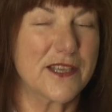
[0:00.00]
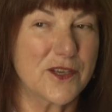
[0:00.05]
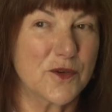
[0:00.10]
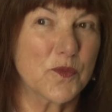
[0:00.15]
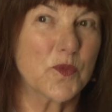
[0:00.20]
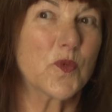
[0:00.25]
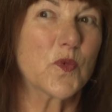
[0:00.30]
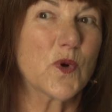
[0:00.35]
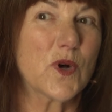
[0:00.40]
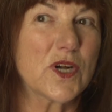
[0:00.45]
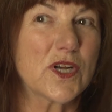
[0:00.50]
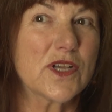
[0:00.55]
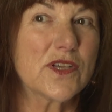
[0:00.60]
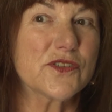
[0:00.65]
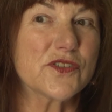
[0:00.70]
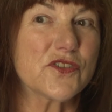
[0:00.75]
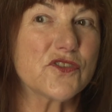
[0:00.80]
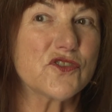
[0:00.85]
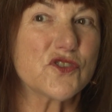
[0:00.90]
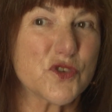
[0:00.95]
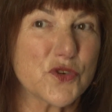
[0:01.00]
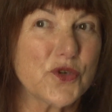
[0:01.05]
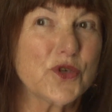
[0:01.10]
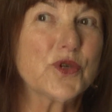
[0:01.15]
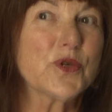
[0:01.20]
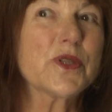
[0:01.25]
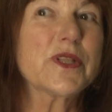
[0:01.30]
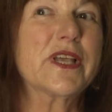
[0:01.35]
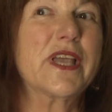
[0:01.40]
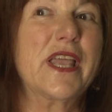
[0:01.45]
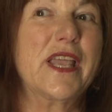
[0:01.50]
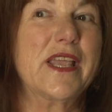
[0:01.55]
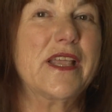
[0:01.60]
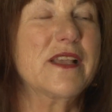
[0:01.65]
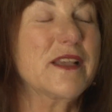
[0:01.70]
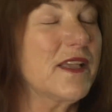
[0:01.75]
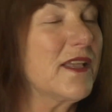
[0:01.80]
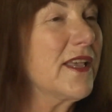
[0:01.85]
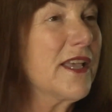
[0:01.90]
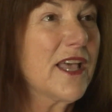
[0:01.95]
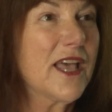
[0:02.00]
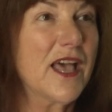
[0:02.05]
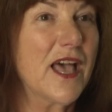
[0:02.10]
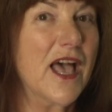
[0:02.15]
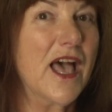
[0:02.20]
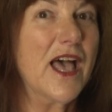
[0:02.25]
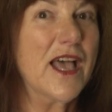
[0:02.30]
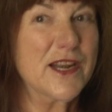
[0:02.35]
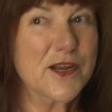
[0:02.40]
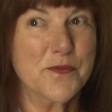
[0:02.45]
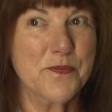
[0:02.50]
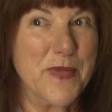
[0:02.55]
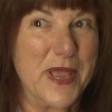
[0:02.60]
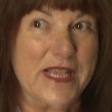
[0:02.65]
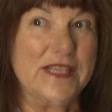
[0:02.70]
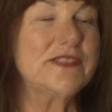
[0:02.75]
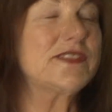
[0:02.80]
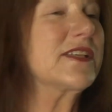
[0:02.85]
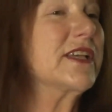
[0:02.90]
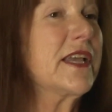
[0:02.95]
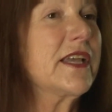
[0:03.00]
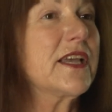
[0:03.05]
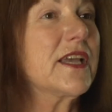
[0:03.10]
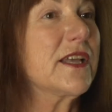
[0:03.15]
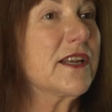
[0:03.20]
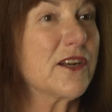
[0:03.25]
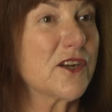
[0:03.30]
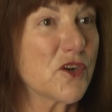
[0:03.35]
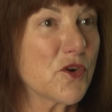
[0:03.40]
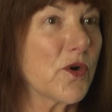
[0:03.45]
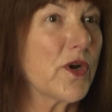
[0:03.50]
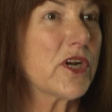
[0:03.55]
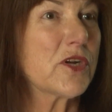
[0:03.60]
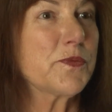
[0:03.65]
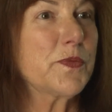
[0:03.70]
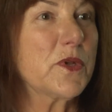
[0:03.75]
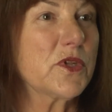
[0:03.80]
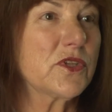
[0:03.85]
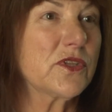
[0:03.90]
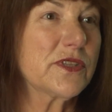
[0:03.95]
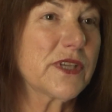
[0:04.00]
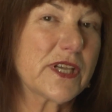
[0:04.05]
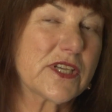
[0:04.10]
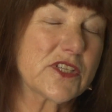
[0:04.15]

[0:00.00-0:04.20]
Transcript: It was truly an amazing and incredible